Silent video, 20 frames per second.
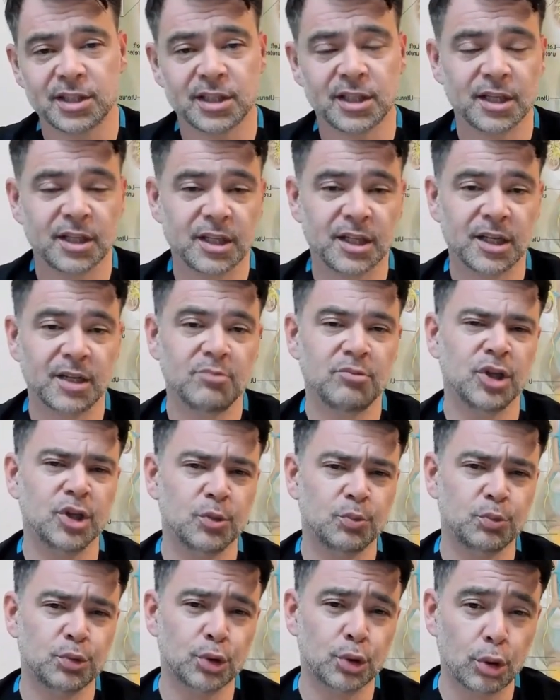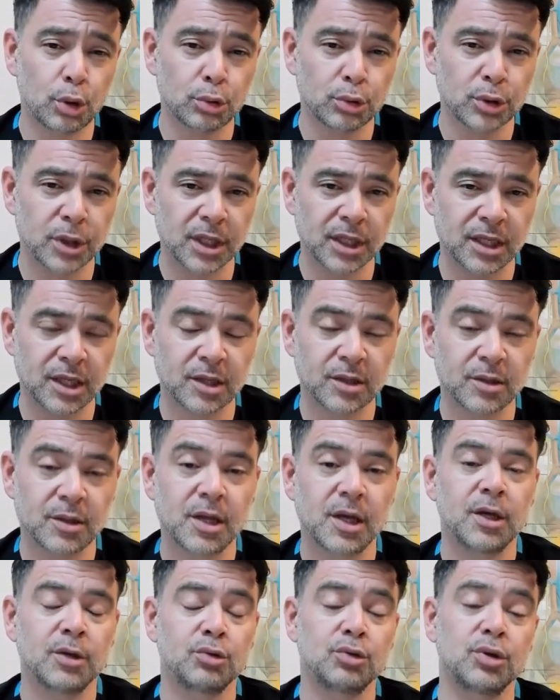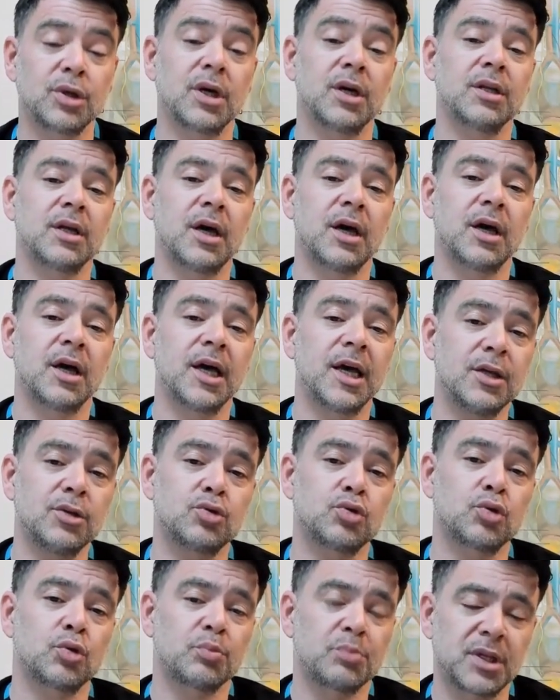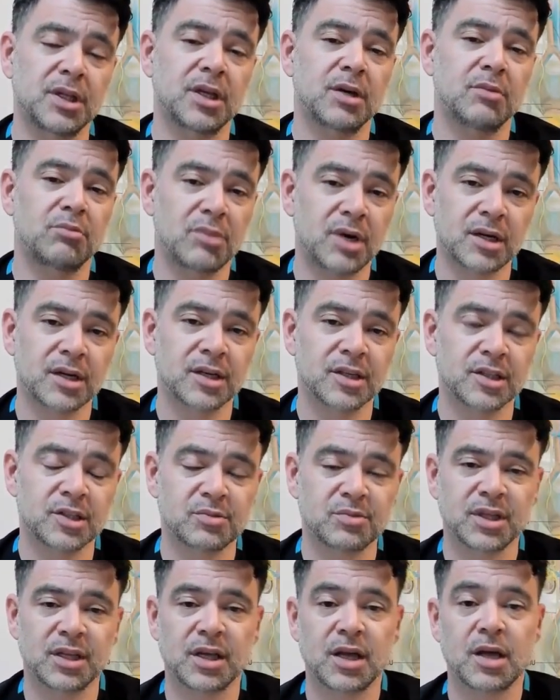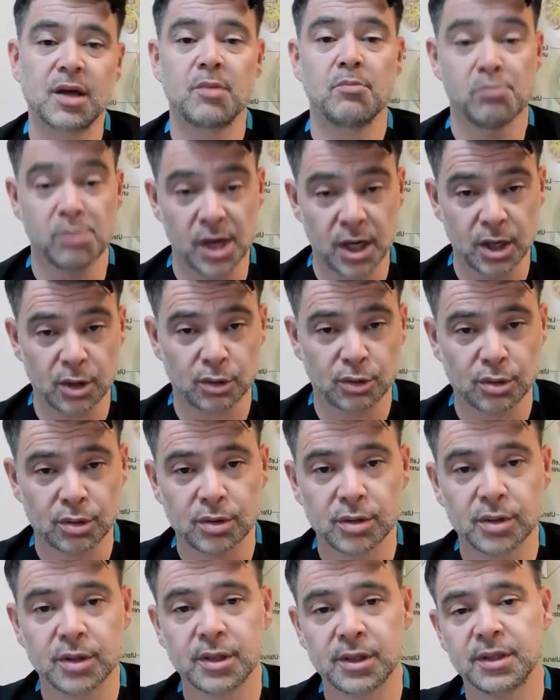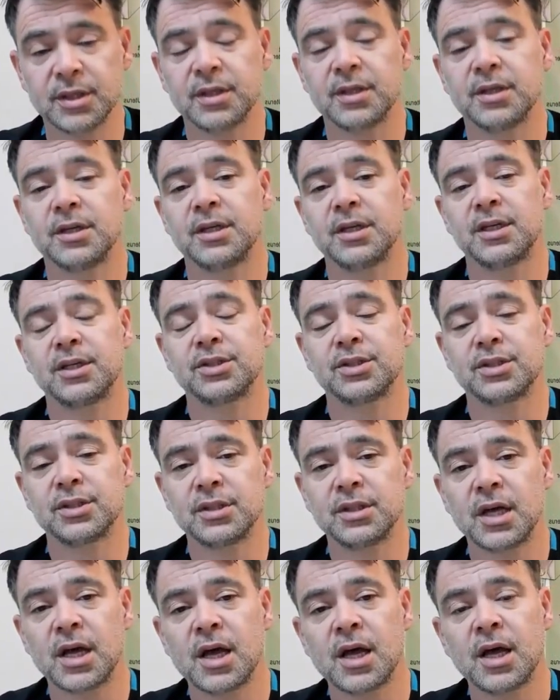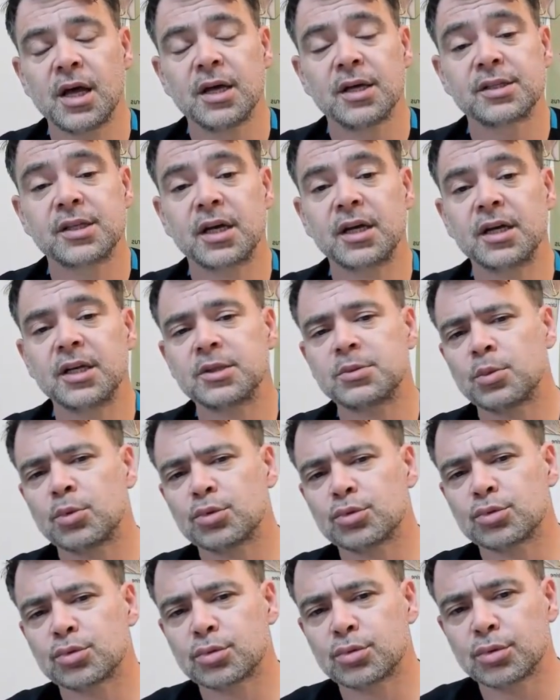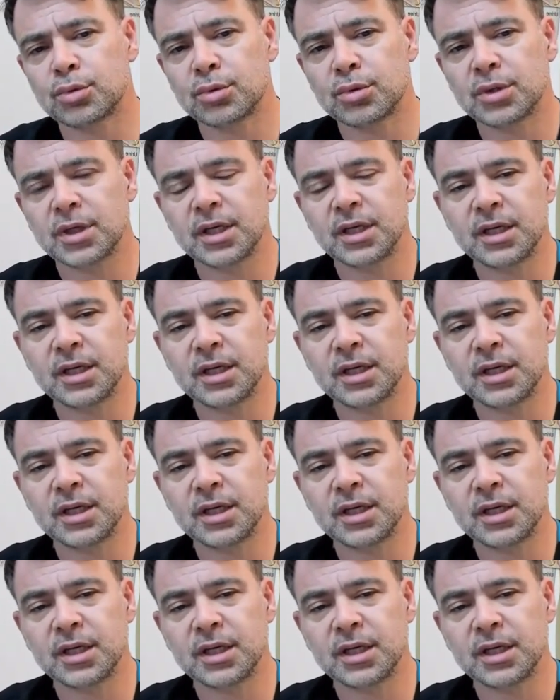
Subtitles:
which is widely prescribed for high blood pressure, palpitations, or after a heart attack, and its relationship with erectile dysfunction.